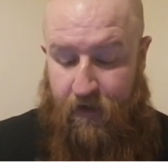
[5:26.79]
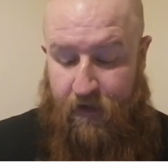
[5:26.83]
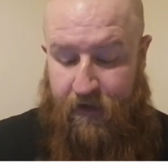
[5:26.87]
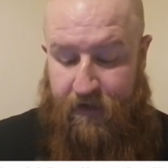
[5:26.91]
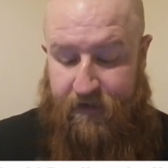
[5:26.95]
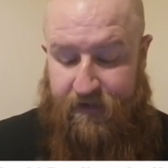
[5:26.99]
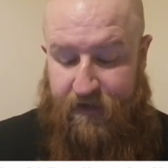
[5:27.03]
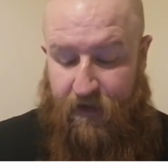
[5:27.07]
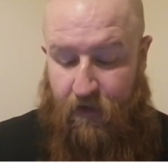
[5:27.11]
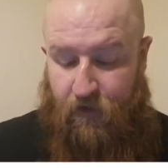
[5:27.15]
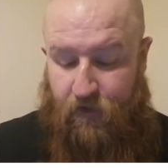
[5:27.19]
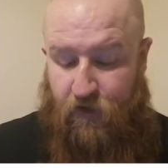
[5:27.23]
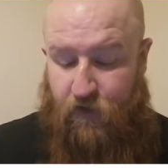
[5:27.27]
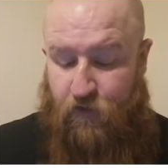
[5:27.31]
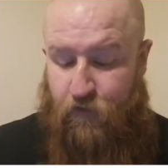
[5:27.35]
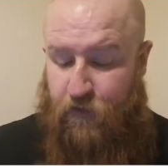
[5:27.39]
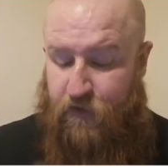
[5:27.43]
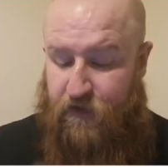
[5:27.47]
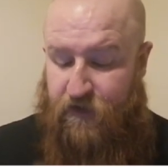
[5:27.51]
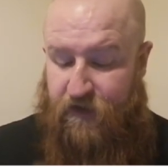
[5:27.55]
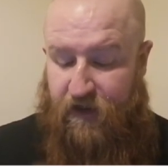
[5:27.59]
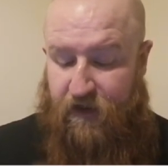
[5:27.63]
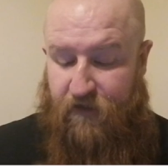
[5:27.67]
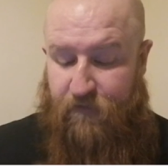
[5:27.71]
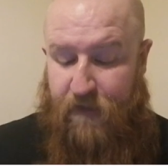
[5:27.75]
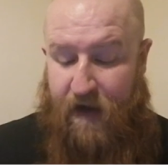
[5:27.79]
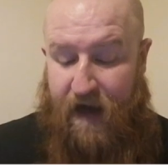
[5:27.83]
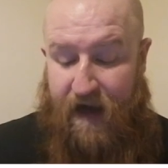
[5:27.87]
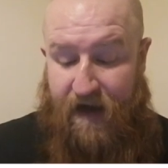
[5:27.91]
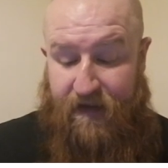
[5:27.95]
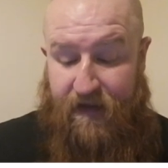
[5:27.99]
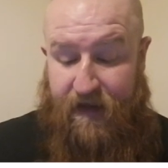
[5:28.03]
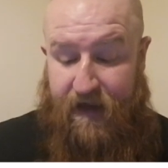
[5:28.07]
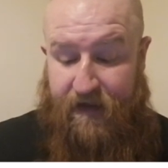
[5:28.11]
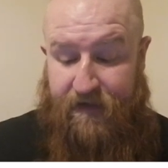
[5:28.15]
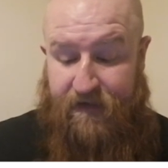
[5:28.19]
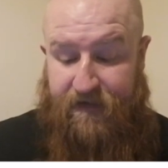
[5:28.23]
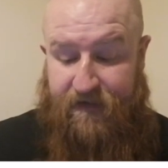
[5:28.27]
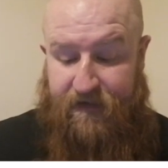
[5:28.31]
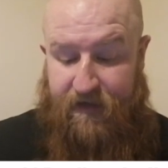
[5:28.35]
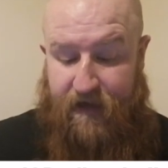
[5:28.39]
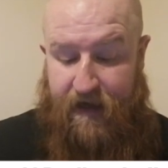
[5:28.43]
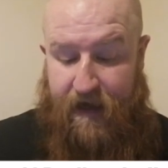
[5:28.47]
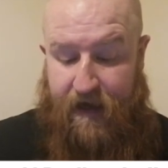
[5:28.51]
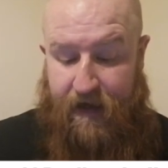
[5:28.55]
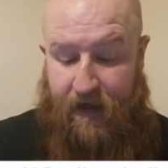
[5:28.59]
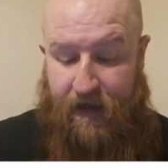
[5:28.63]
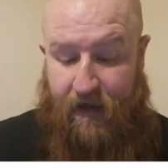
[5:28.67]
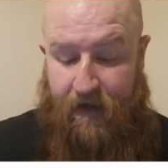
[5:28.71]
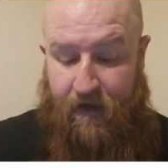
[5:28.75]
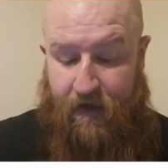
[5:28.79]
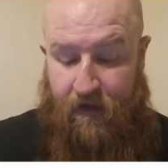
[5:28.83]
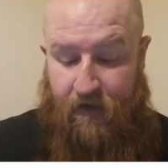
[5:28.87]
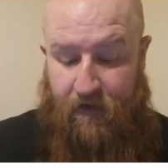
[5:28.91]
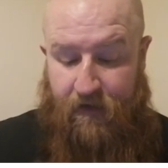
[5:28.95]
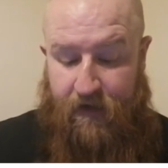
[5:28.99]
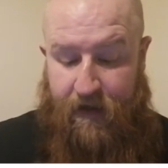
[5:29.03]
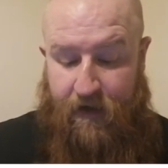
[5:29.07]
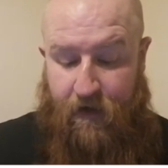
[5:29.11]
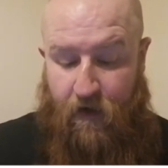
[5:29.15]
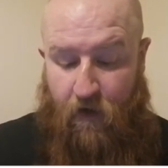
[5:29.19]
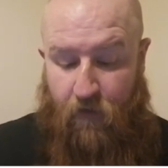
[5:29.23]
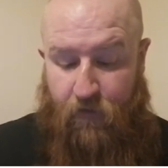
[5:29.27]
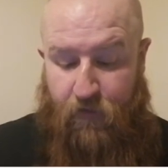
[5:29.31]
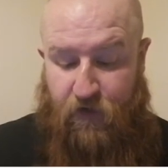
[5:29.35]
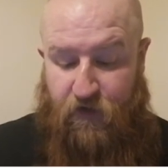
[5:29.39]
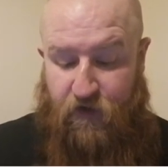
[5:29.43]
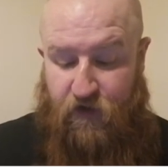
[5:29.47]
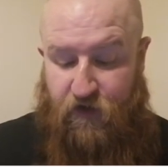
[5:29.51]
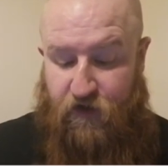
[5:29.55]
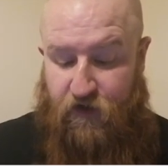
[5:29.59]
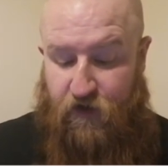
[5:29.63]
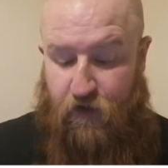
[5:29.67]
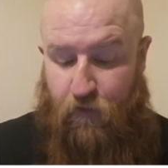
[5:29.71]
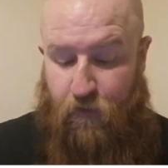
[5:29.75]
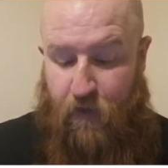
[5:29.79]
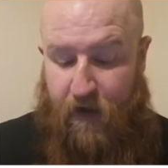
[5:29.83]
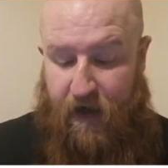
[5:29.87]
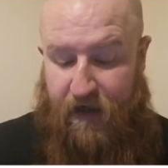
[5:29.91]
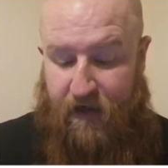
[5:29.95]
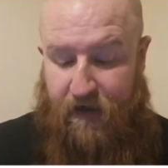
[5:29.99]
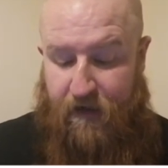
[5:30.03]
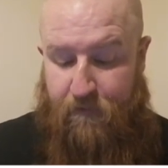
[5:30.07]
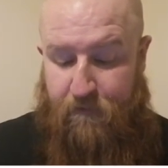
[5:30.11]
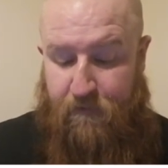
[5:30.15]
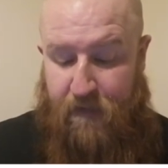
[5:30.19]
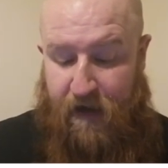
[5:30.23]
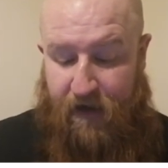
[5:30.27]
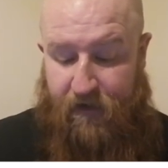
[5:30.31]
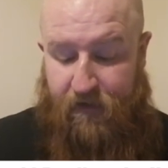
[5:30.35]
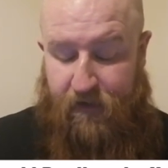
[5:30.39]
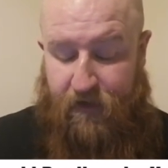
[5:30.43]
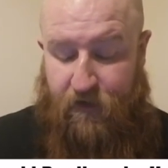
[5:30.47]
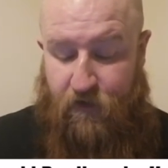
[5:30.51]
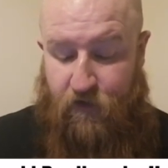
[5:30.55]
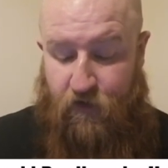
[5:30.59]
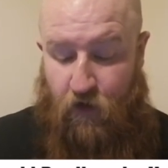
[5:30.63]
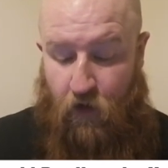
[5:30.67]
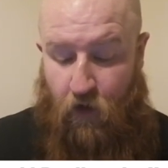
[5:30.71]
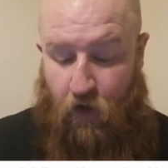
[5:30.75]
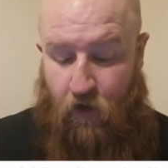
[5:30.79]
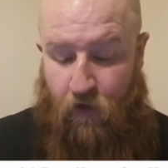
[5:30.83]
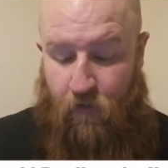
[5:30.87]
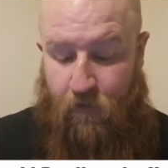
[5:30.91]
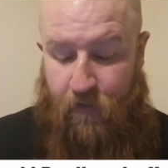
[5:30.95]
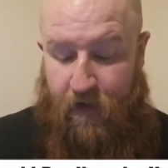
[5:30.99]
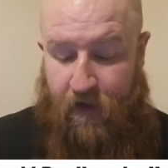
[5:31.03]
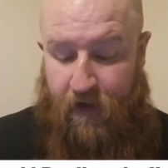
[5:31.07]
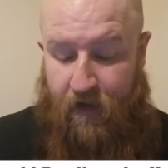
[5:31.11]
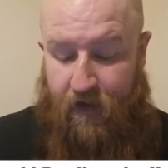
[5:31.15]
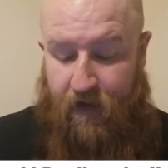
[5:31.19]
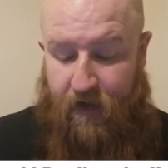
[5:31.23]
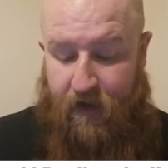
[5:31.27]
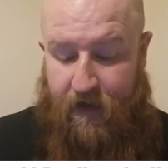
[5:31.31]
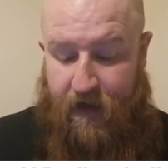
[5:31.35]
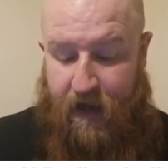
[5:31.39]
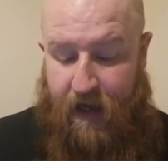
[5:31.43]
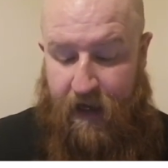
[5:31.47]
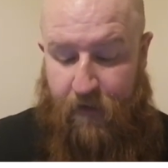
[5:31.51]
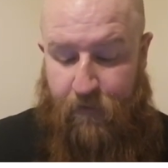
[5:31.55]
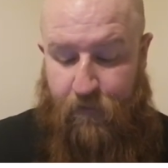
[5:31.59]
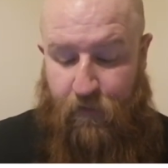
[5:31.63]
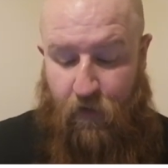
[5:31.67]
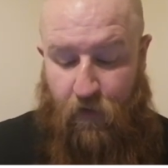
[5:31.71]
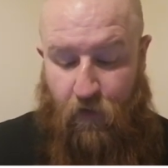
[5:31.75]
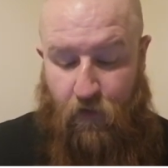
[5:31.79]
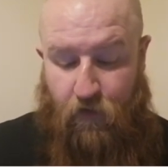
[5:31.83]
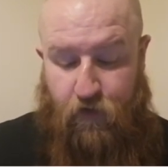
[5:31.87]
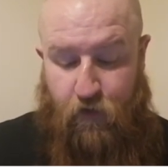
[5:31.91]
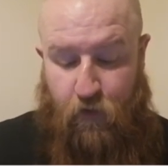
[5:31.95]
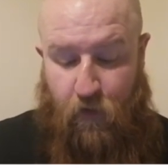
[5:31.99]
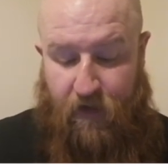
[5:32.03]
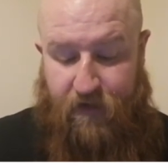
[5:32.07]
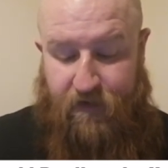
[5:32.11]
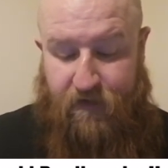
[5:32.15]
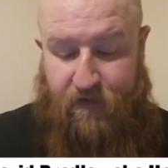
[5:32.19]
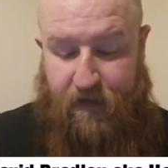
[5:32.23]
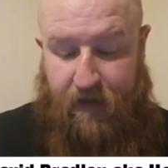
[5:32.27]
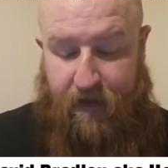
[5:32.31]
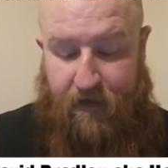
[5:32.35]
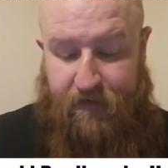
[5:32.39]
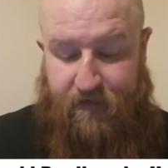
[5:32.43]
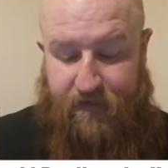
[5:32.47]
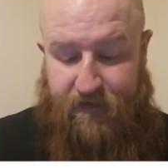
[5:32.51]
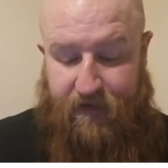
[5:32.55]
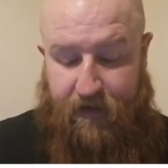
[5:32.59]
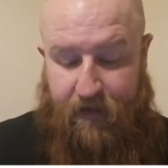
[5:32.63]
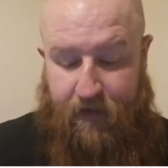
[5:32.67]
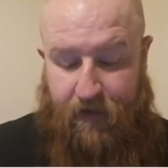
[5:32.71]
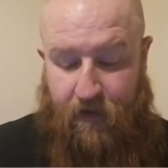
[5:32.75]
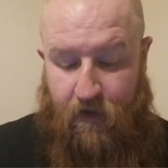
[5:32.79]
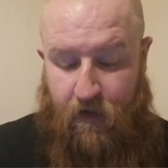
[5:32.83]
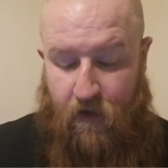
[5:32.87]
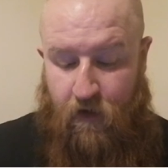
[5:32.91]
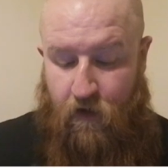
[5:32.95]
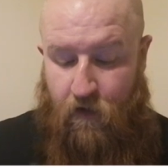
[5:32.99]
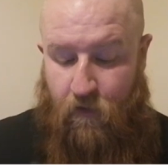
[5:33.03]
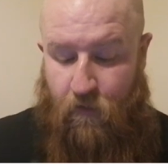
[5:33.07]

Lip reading: intelligence received by the NCA led officers to raid in Macklin's home in April 2018,